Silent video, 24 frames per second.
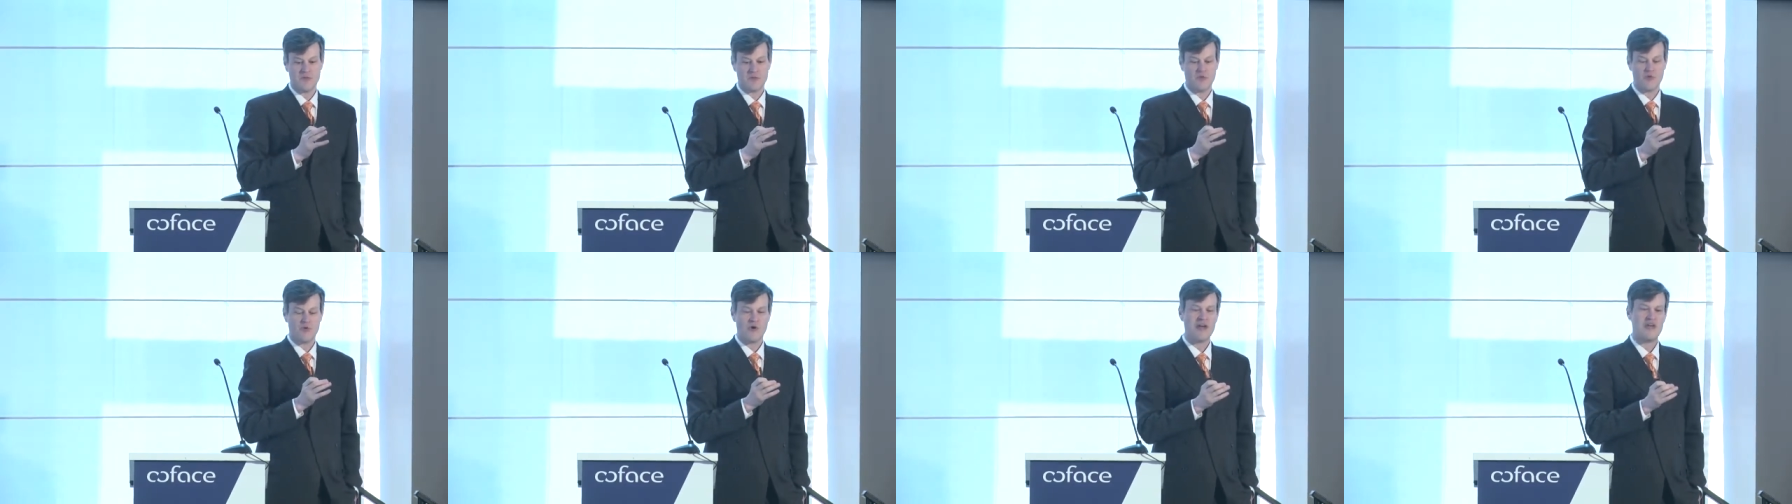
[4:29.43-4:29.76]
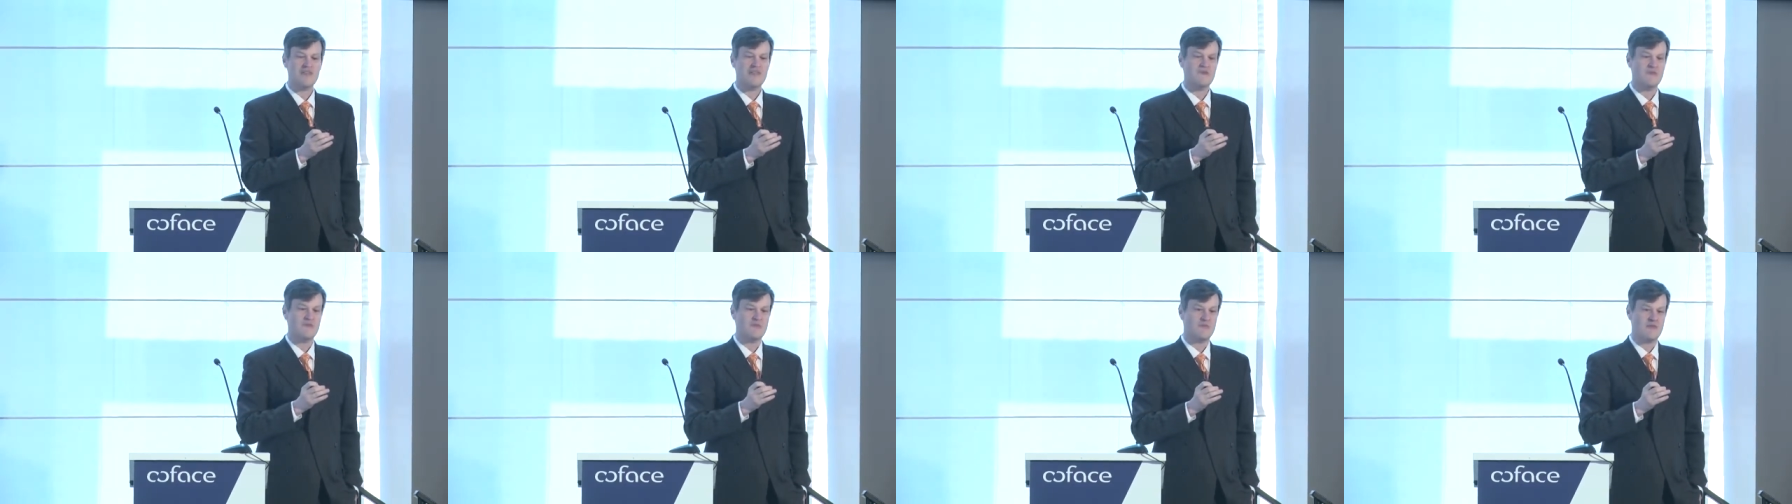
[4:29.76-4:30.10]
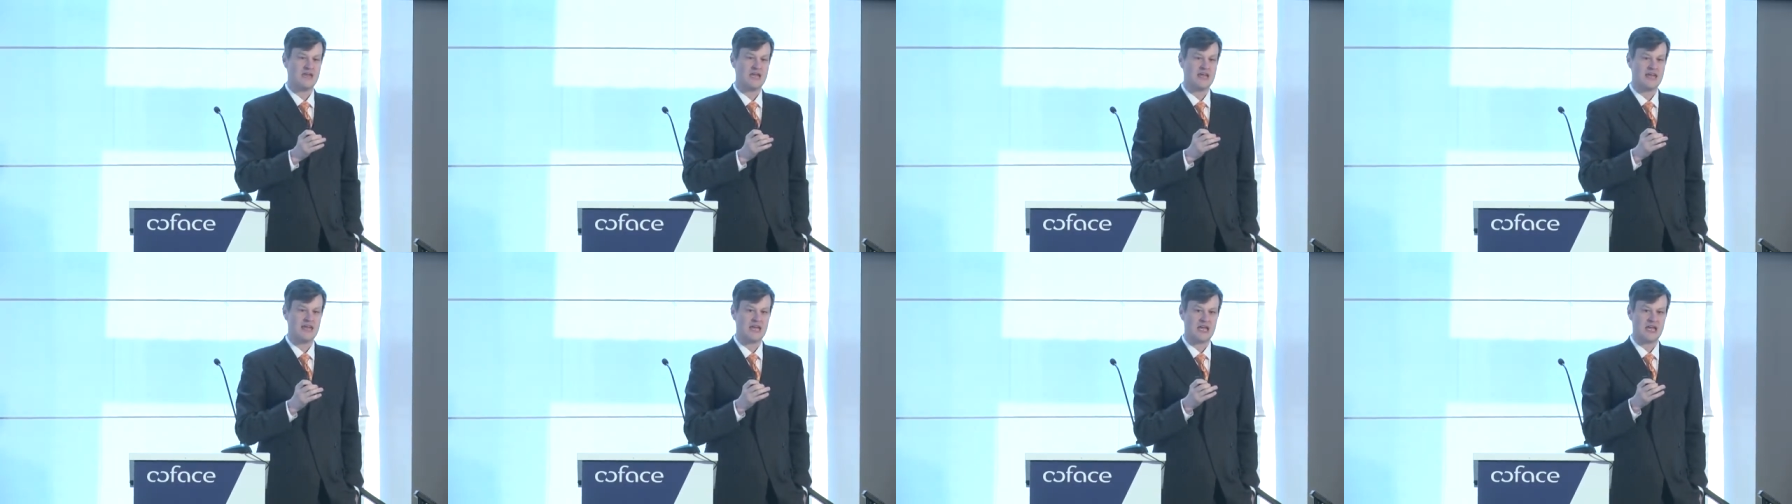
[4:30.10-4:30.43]
point they were
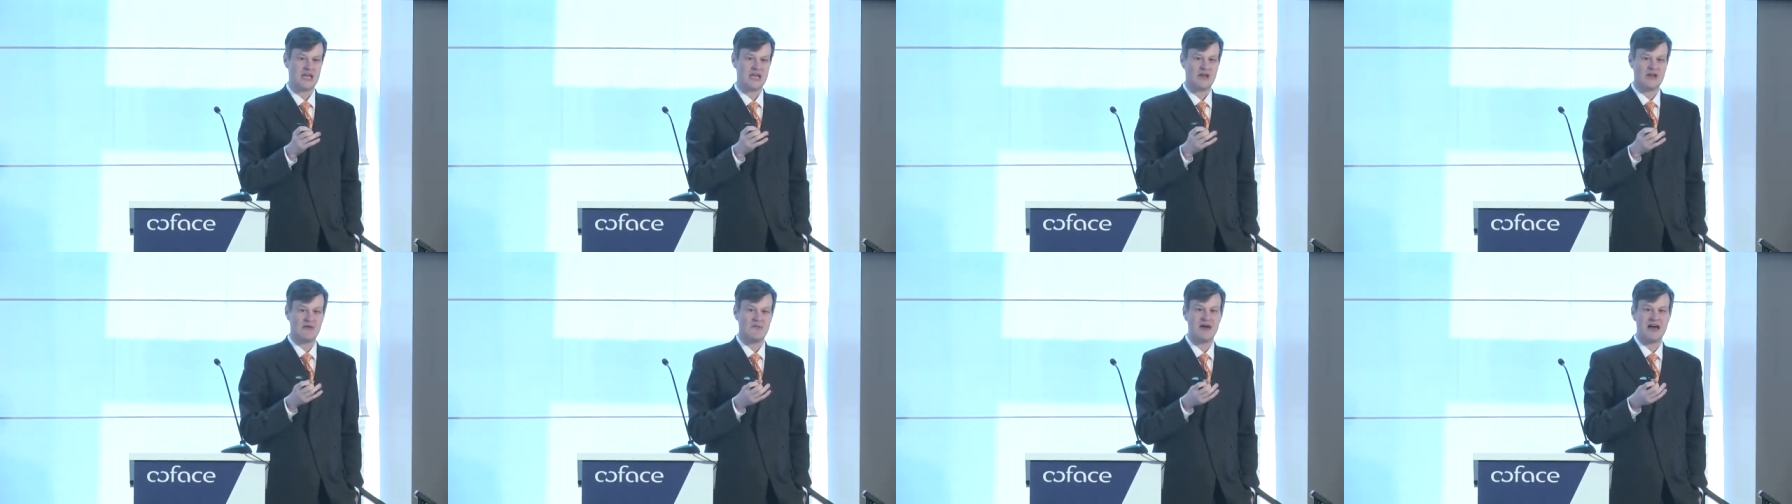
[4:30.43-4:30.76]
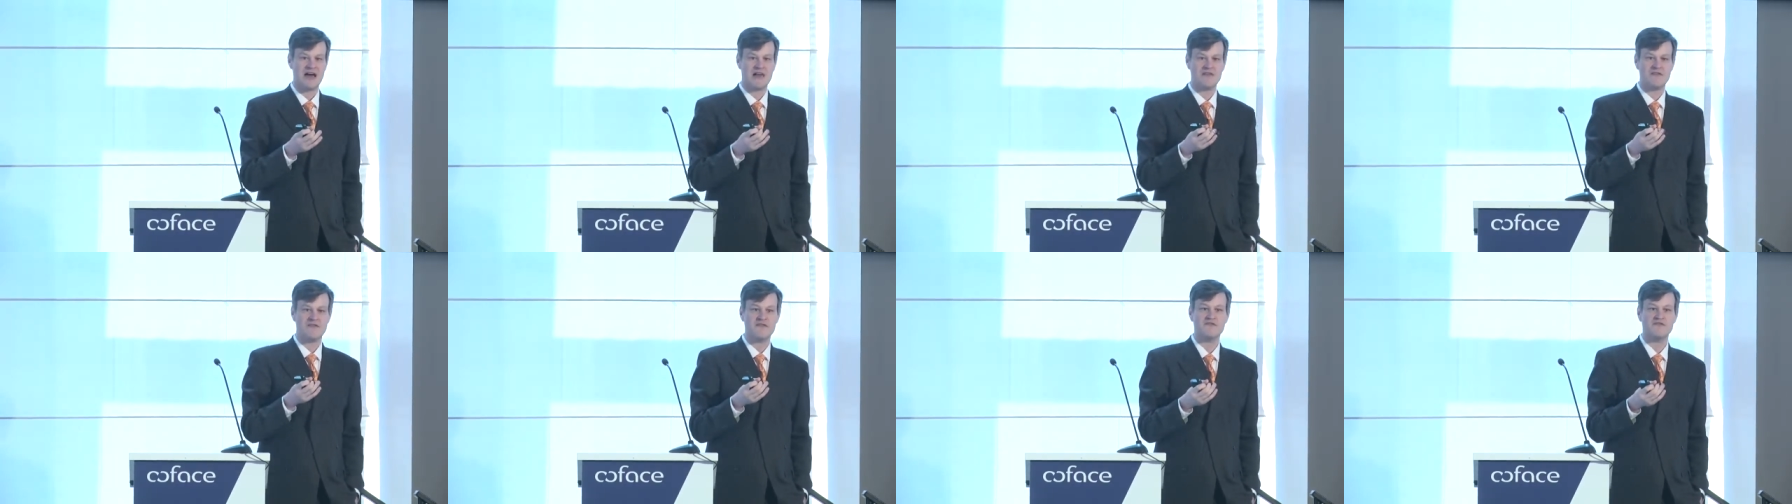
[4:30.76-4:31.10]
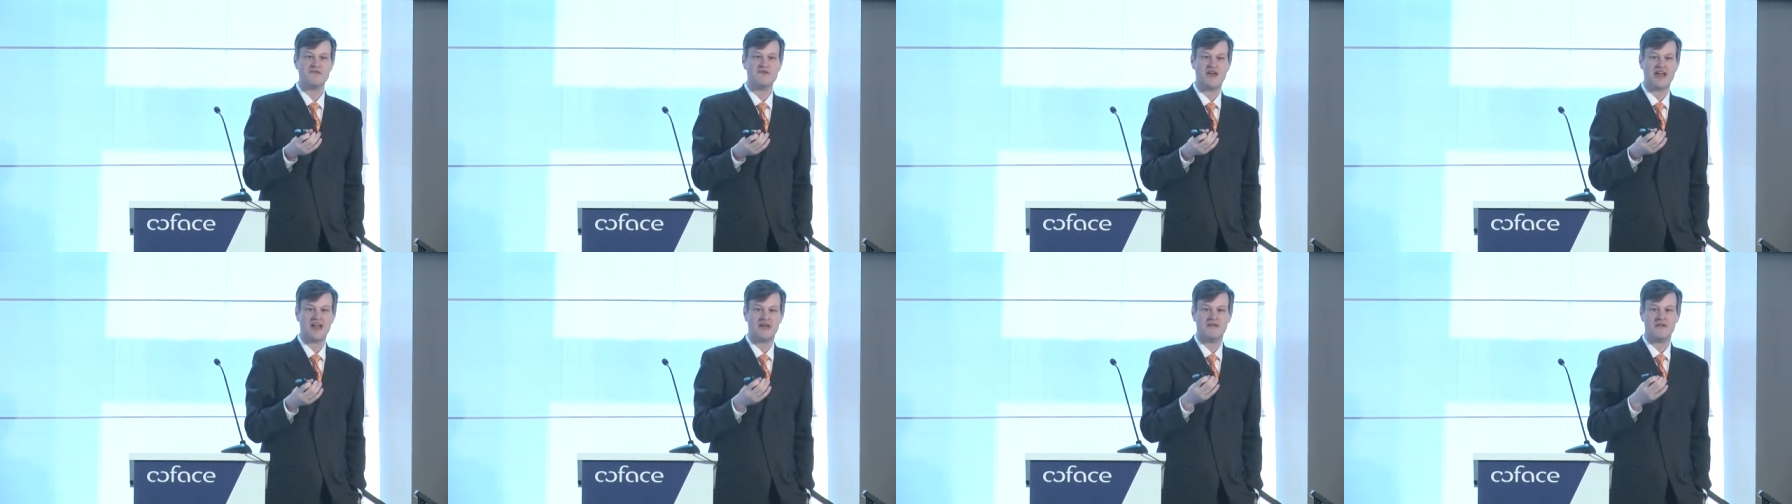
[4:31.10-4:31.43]
making about
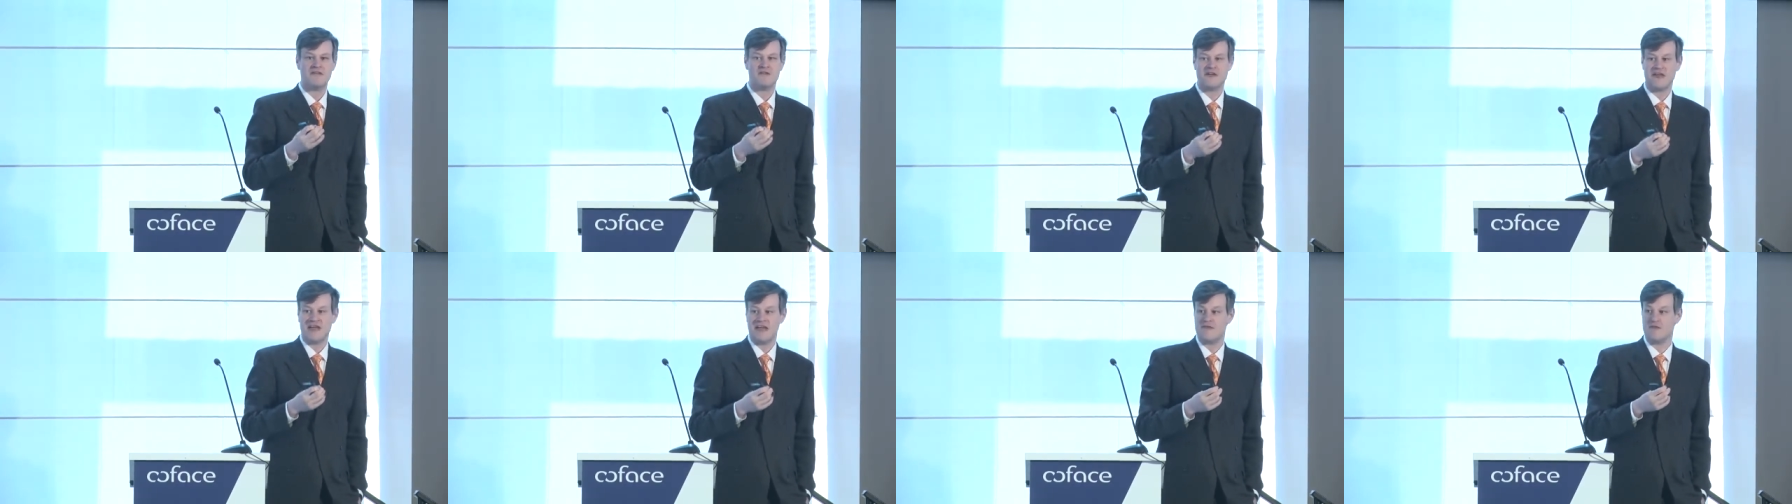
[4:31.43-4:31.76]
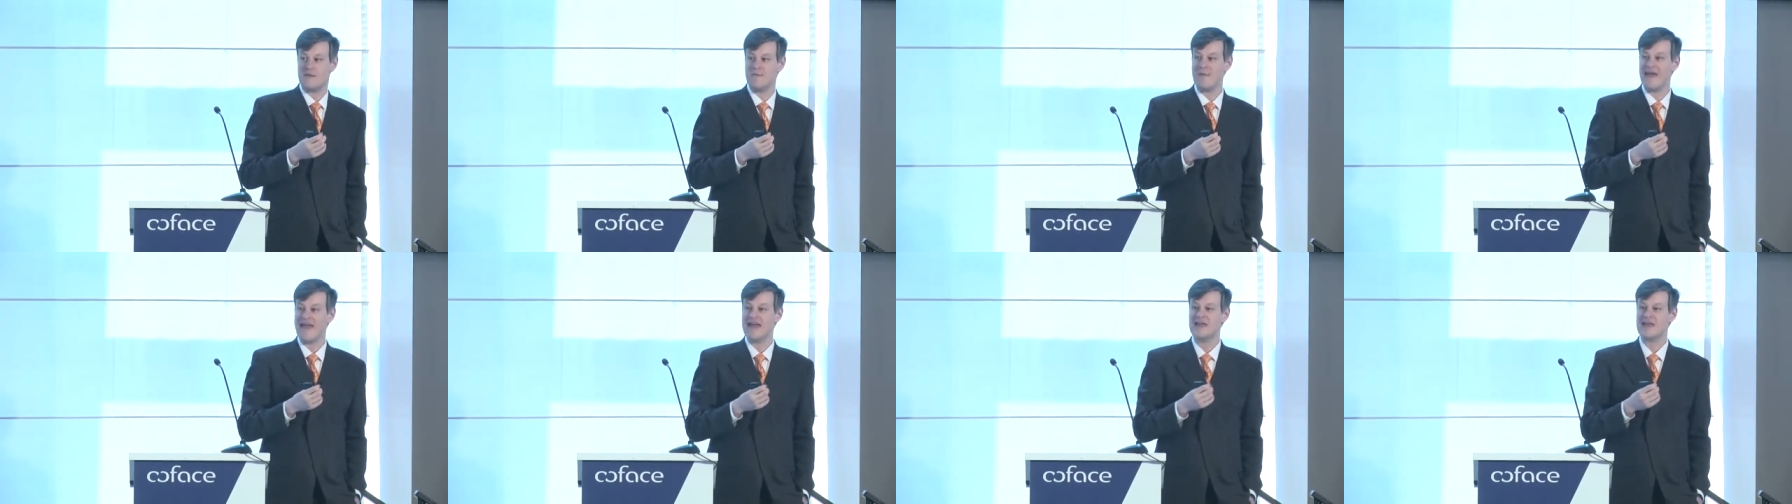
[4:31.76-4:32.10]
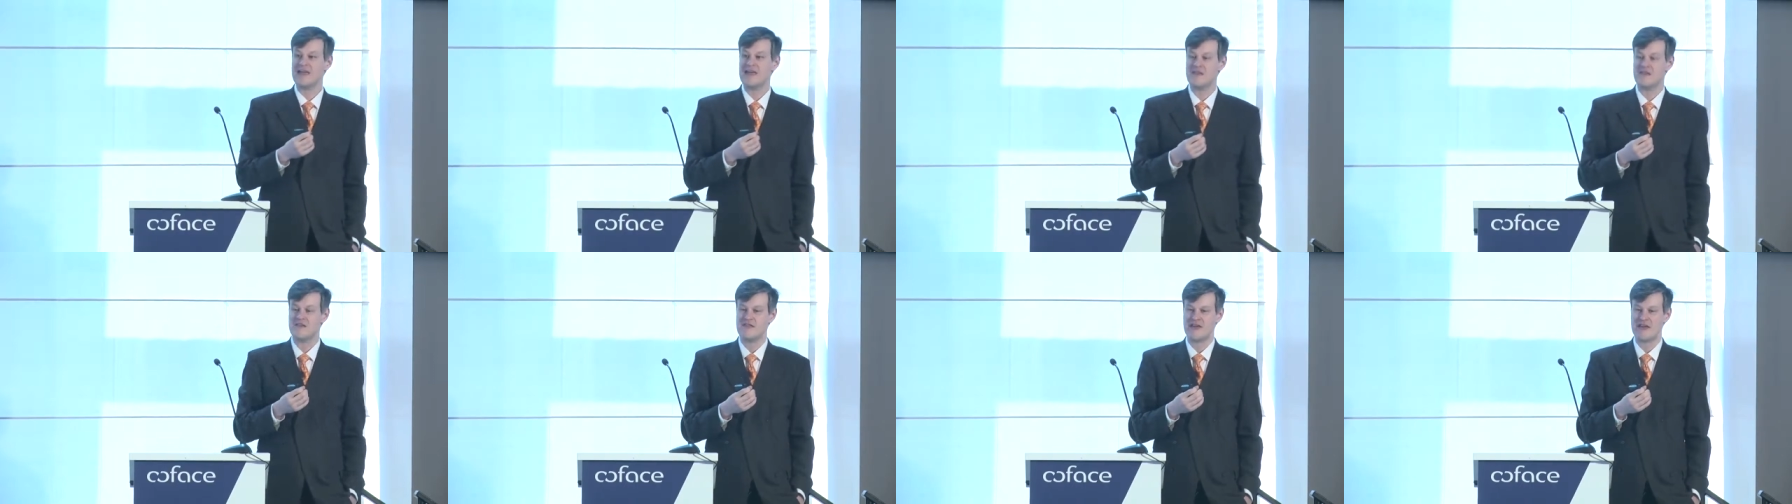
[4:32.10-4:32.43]
strength in the
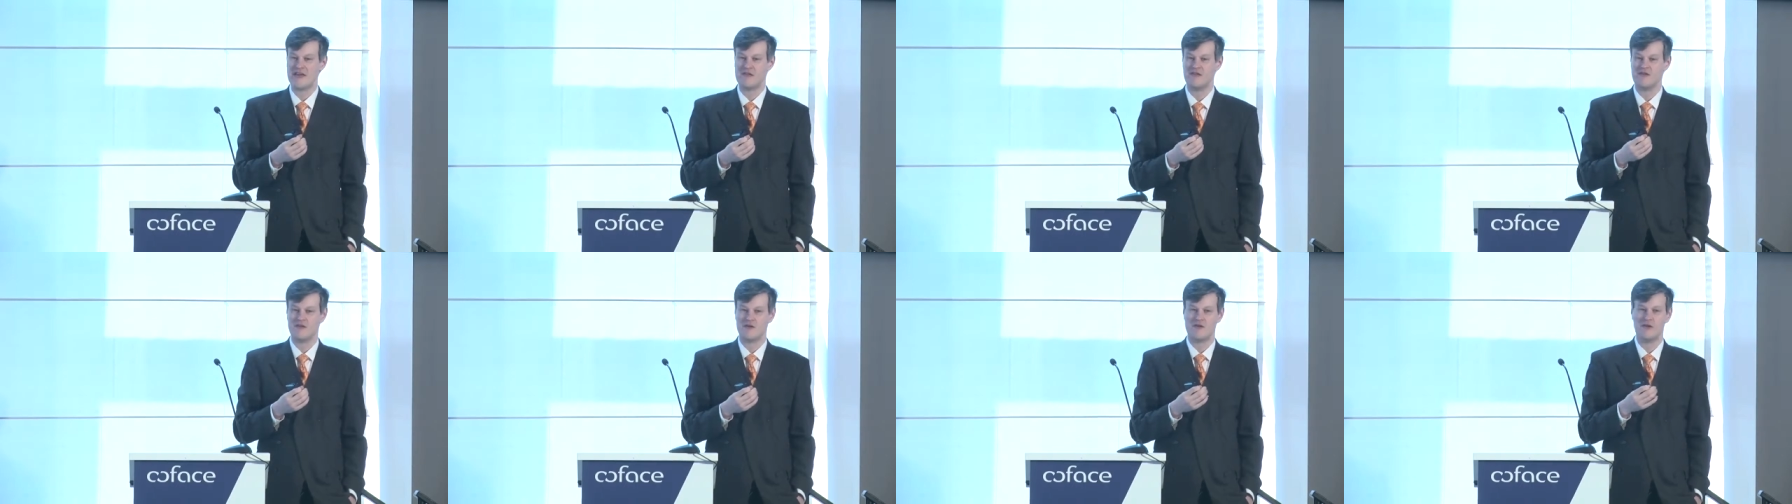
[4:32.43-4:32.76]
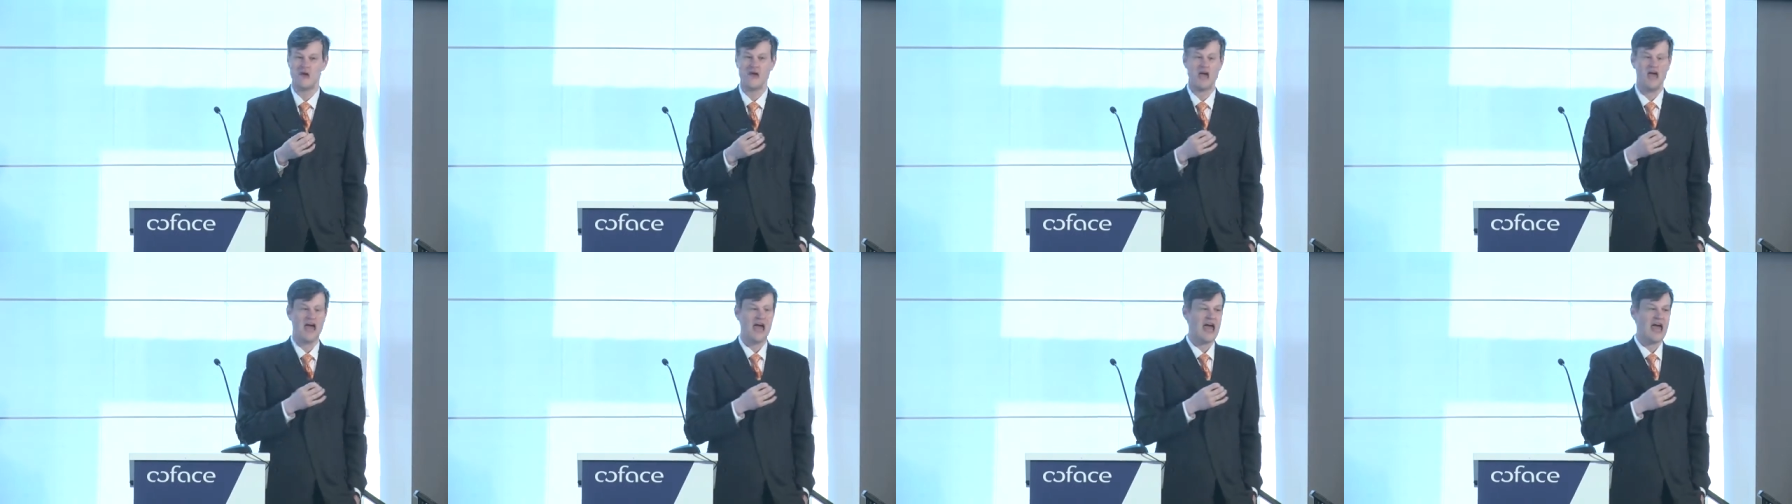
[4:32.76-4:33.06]
banking sector